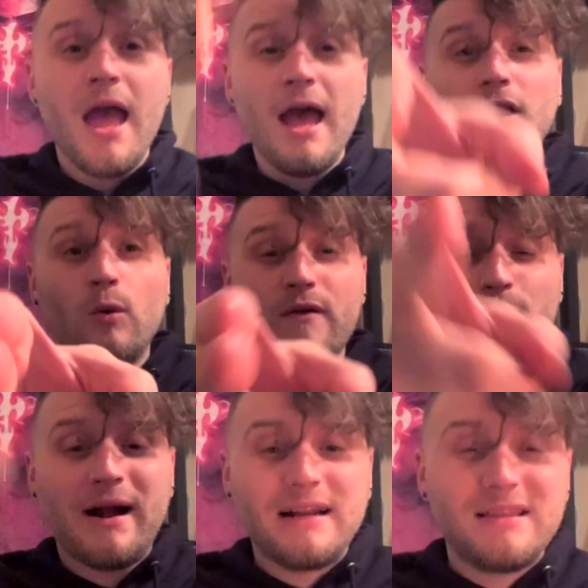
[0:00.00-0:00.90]
Hello
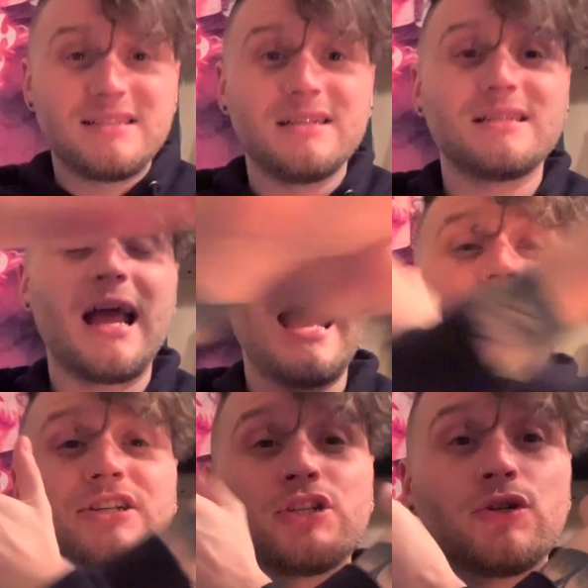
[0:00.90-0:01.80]
everybody, this is
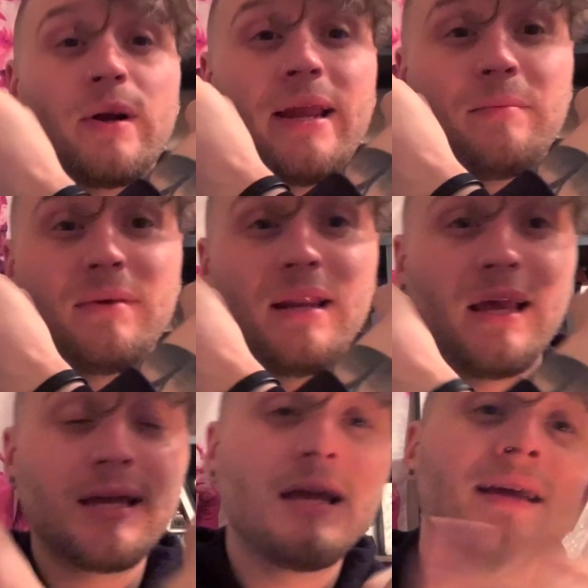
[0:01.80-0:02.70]
Extreme
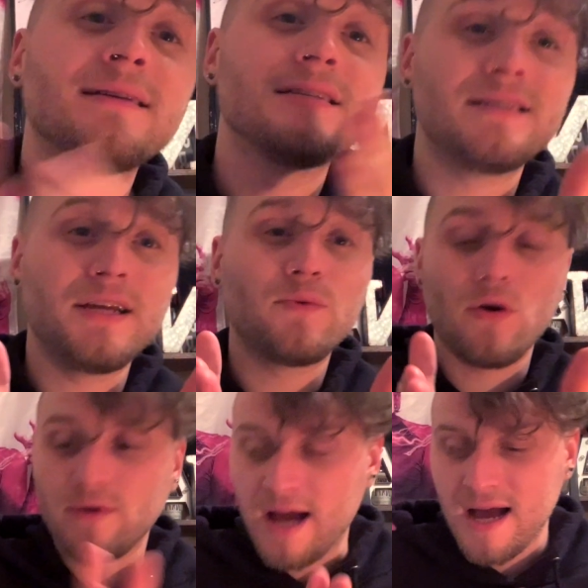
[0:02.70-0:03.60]
Nick
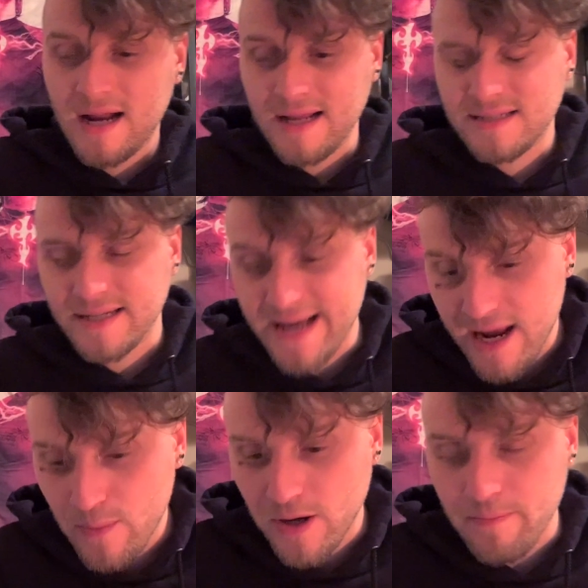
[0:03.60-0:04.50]
09 and
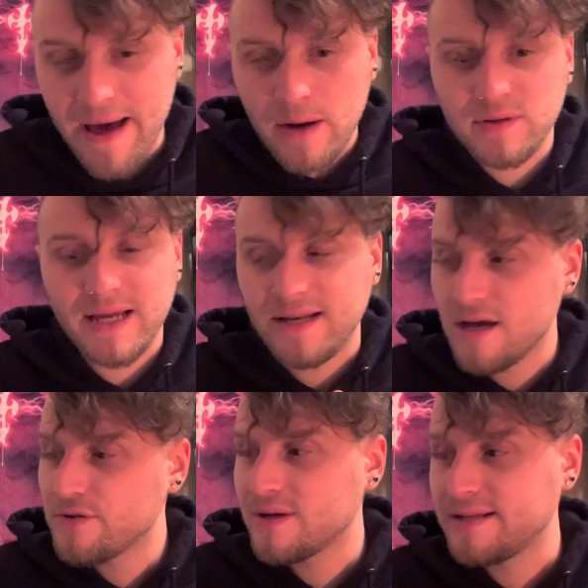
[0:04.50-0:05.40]
today we are back with
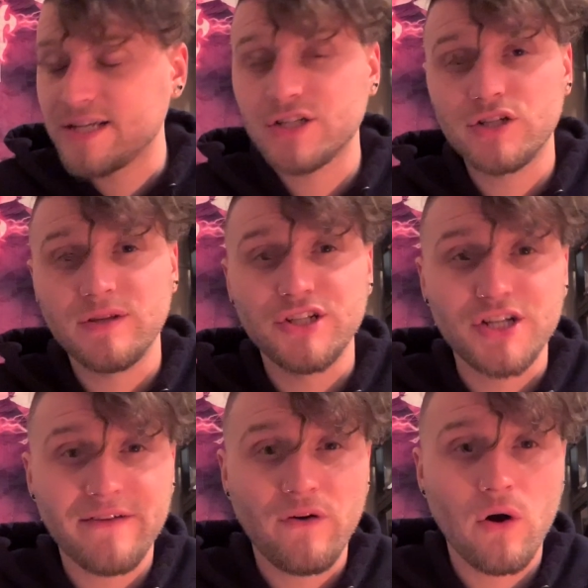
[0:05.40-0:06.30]
another addition to the
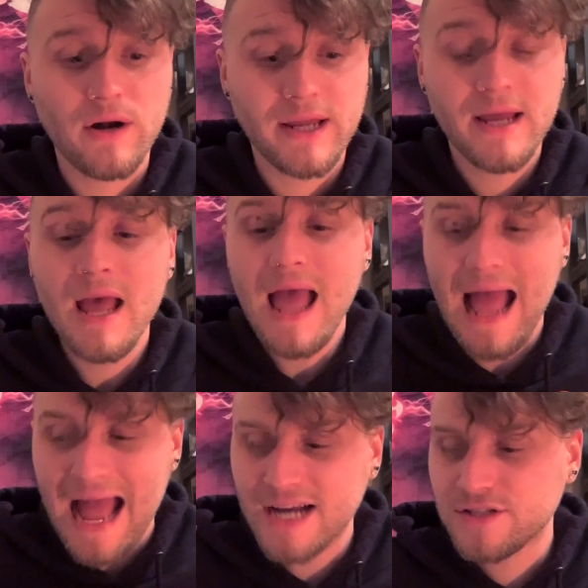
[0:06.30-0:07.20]
Jeff Hardy
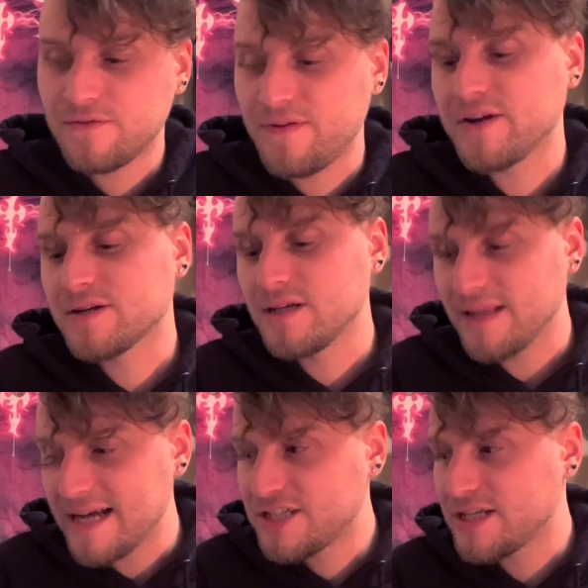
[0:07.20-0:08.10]
action figure
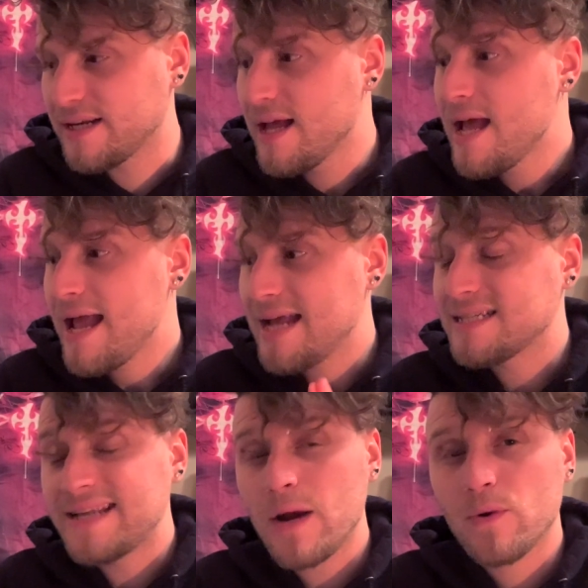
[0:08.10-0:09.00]
collection, and
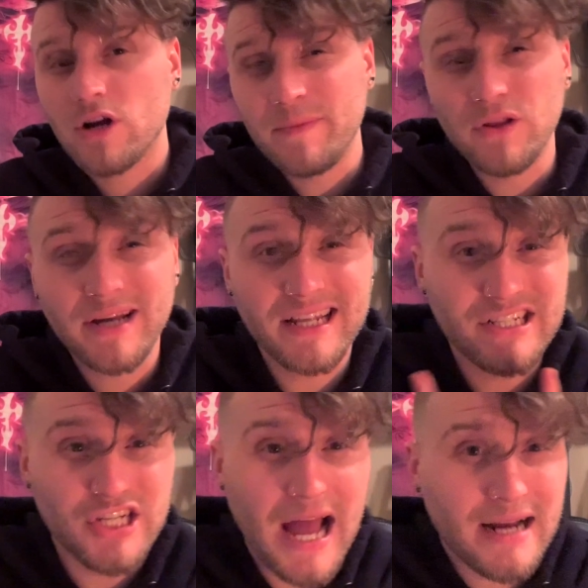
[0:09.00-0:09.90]
today we're going to be looking at
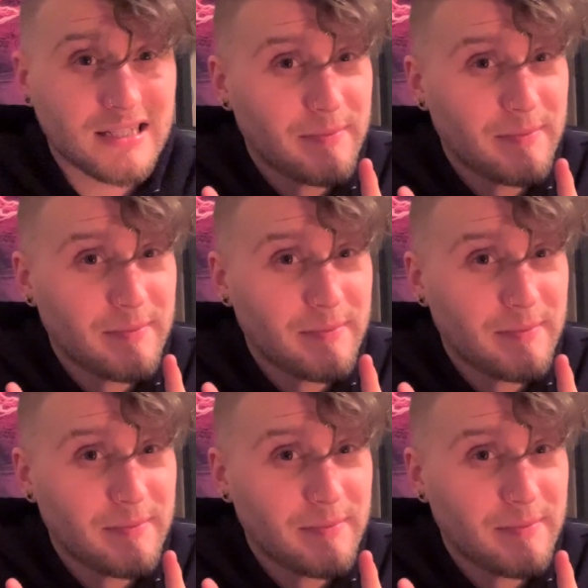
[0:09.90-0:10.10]
Jakks.